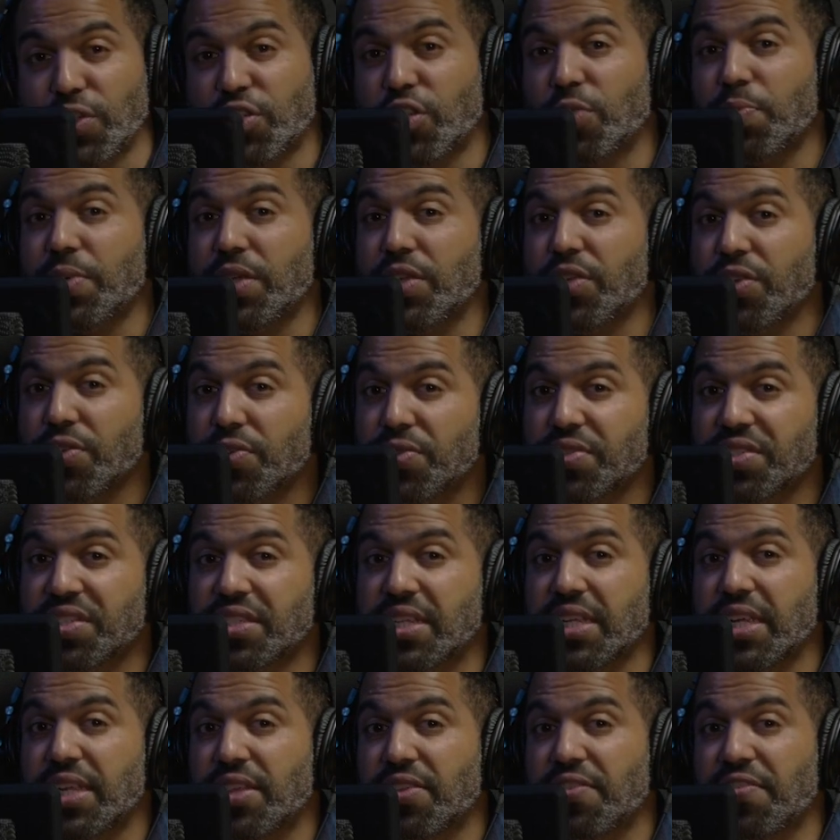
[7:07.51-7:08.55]
which could be
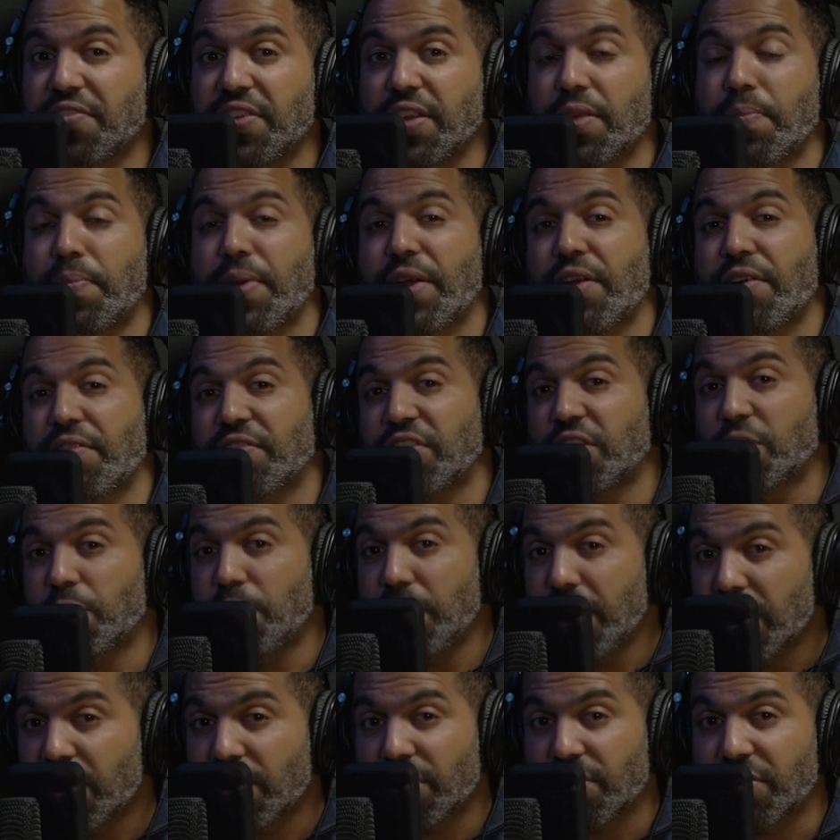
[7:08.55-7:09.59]
used to either feed a pair of
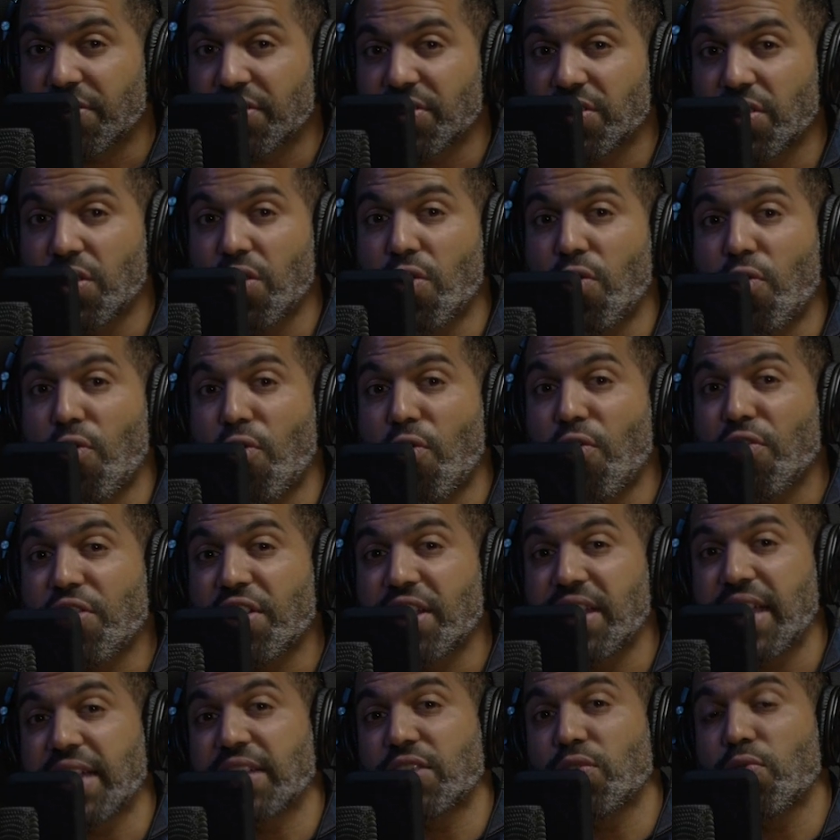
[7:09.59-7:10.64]
speakers or
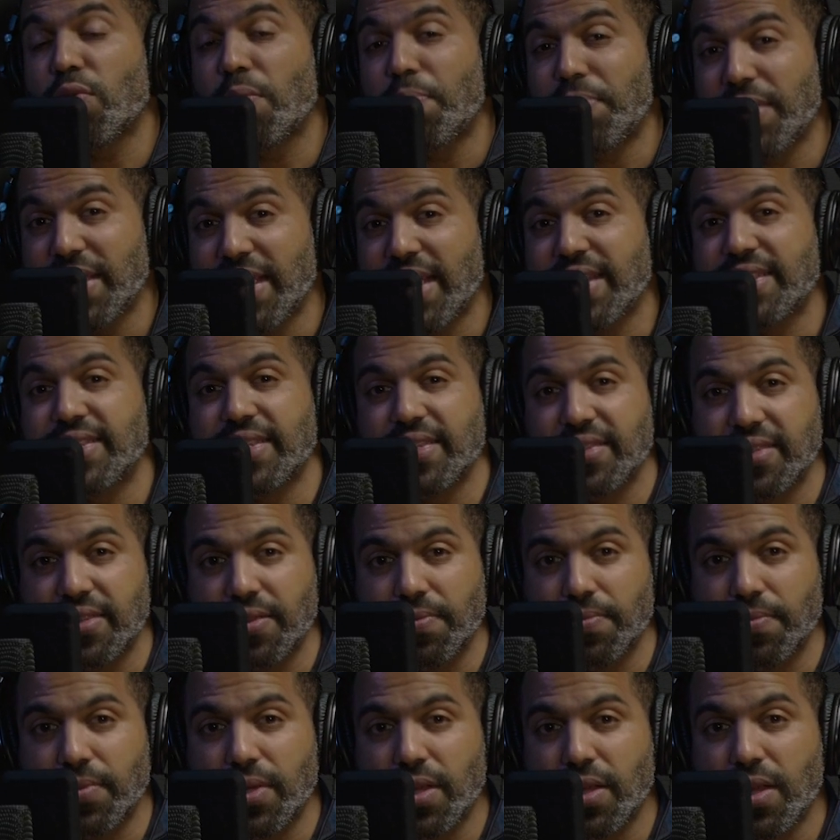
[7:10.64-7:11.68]
connect to a PA
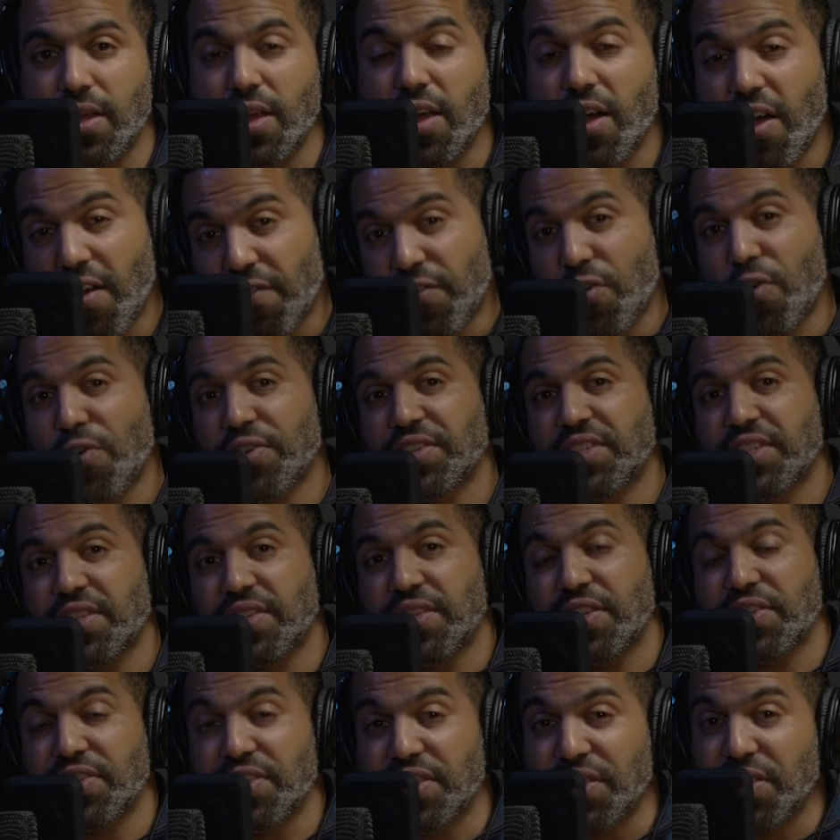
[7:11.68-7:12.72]
system. Of course,
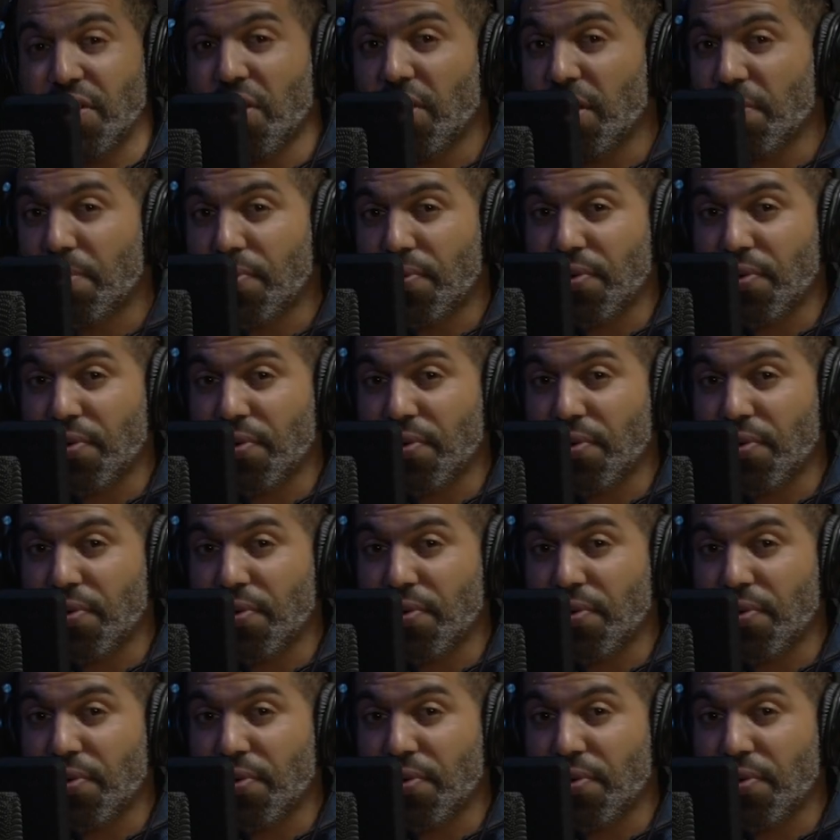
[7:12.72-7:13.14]
there's the all